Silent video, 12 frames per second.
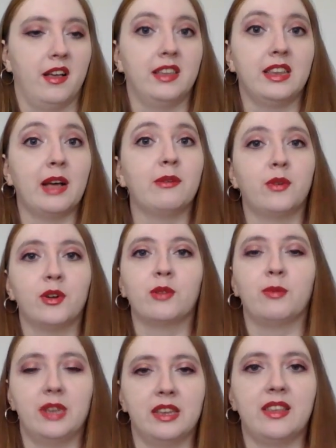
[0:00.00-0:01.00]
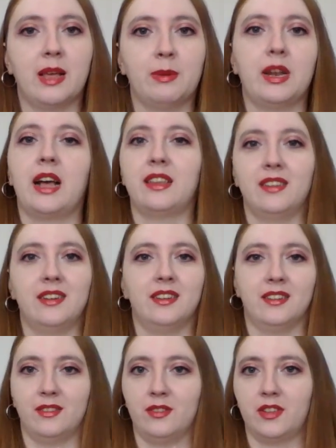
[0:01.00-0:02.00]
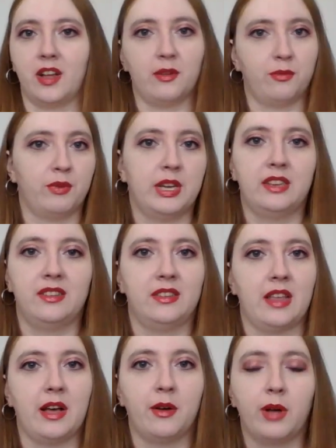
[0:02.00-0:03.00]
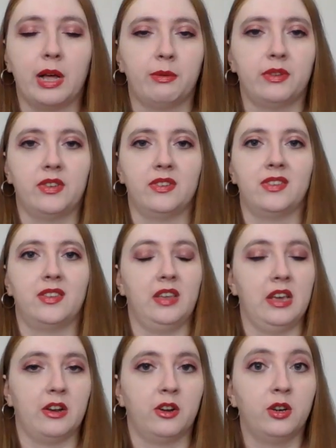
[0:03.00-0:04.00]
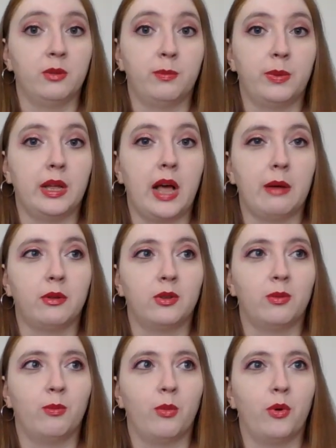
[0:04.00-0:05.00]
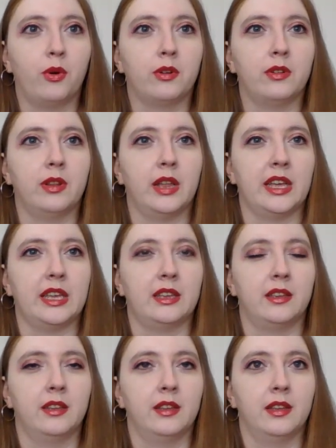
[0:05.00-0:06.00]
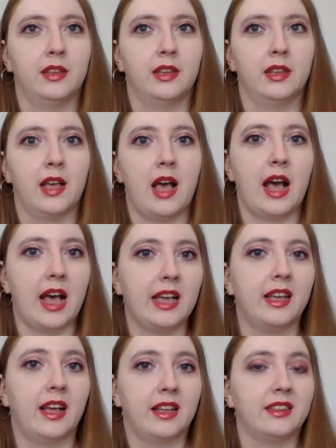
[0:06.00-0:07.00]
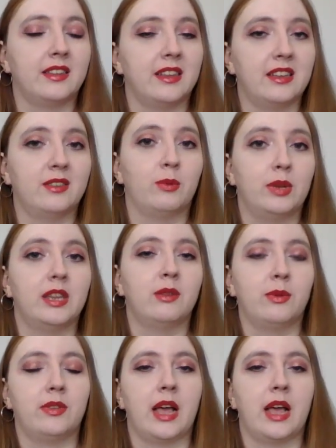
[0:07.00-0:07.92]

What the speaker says: now of course when this happened I didn't got freaked out, I wasn't scared, but I was more like, because when this was